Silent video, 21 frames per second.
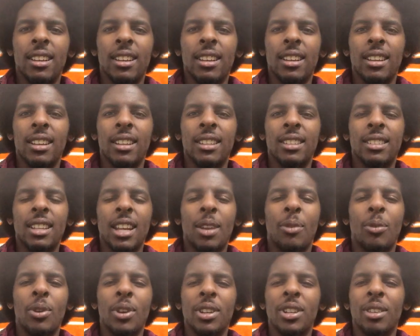It's like
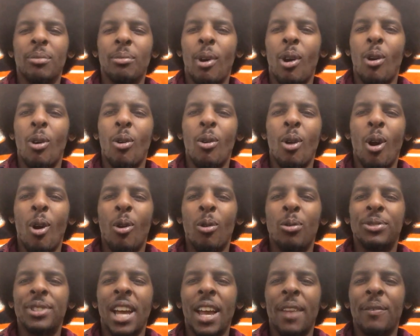one of them old
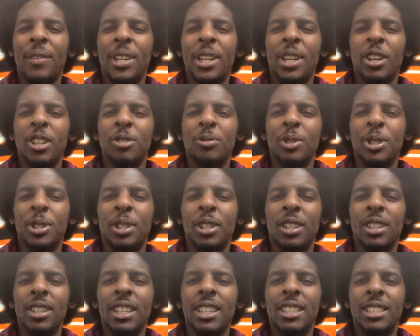type videos,
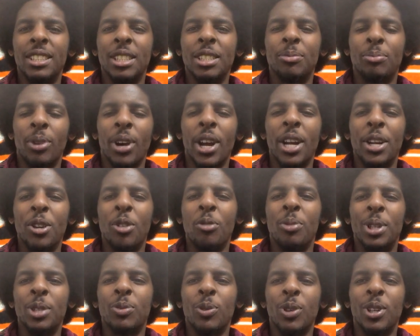but it's brand new,
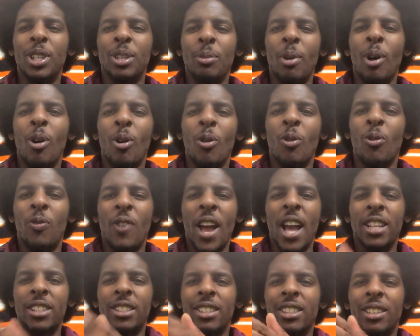but it's one of them old
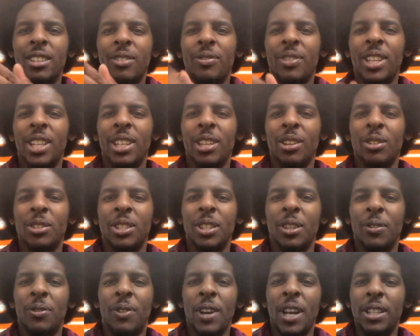fashioned look videos, the
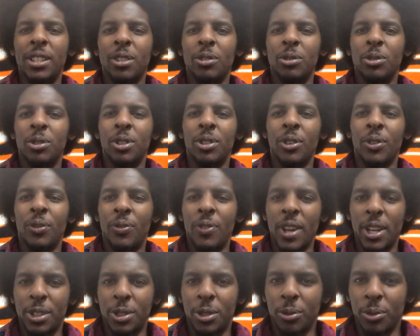effect to
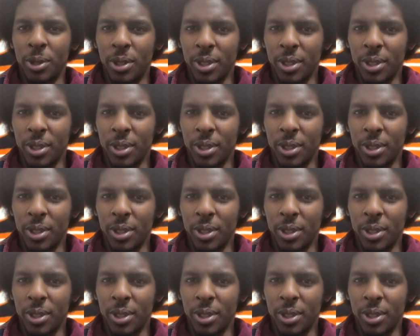it.